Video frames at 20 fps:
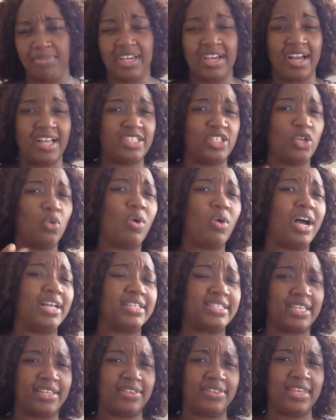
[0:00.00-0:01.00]
because you
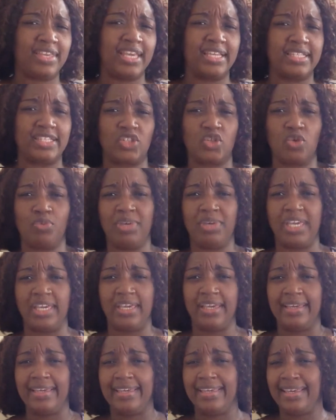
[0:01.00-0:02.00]
wanted things to
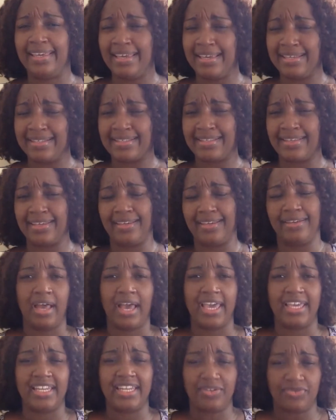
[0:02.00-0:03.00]
be easy.
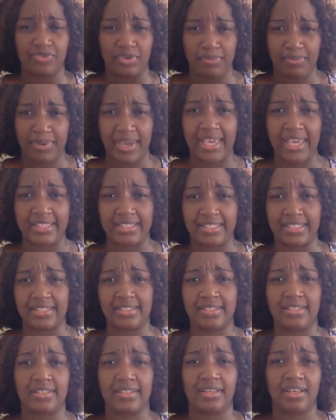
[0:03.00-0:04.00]
I need to
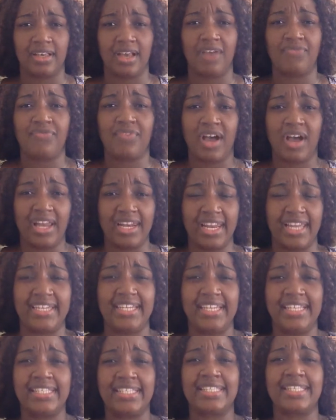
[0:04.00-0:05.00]
repent of all of
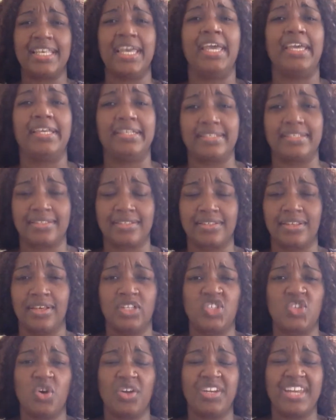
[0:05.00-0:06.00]
these things,
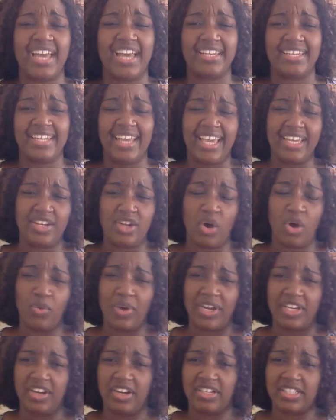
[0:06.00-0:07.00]
so that they know
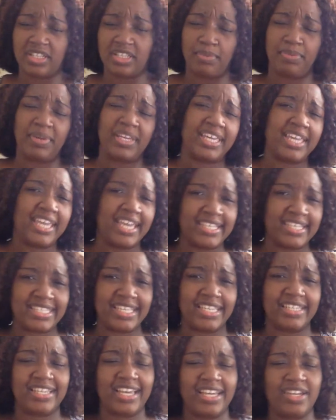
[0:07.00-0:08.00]
when you're
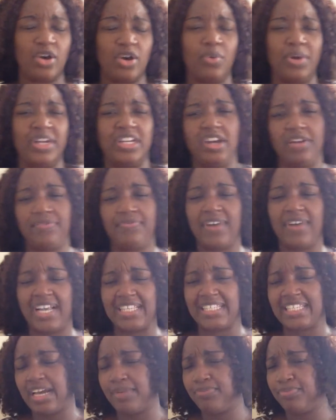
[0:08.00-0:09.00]
supplicating, they know when you're
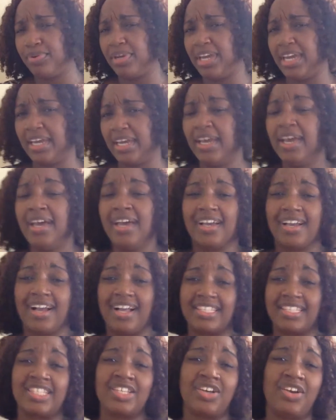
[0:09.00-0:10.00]
fasting and praying,
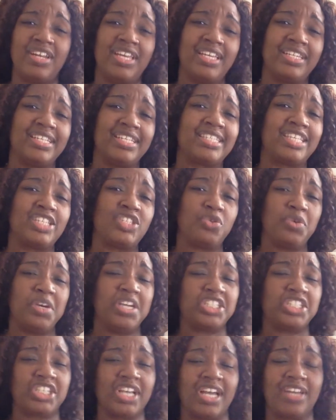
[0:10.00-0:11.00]
concerning the
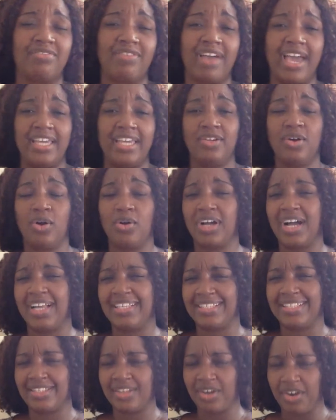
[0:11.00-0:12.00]
situation right now,
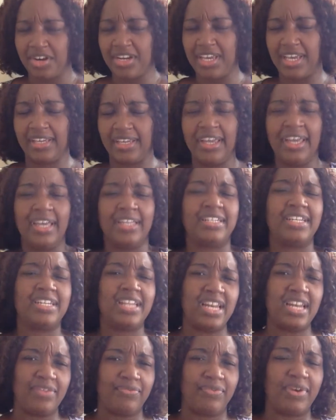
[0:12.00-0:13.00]
concerning the
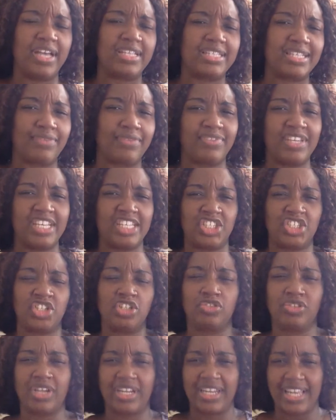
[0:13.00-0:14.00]
deliverance of these
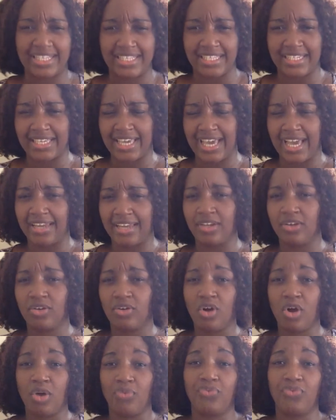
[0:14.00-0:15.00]
children, that it can
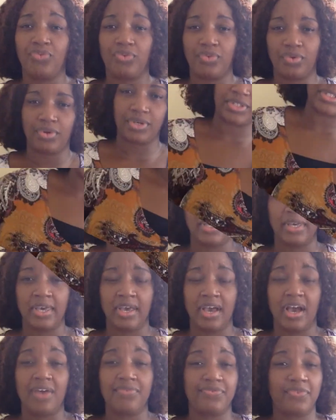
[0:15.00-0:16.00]
come forth.
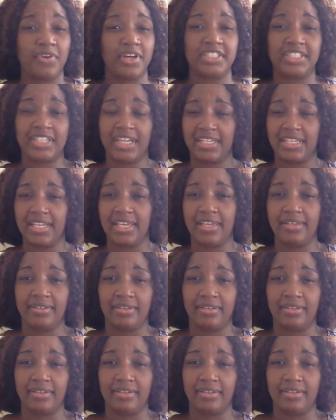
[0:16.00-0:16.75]
Unfortunately,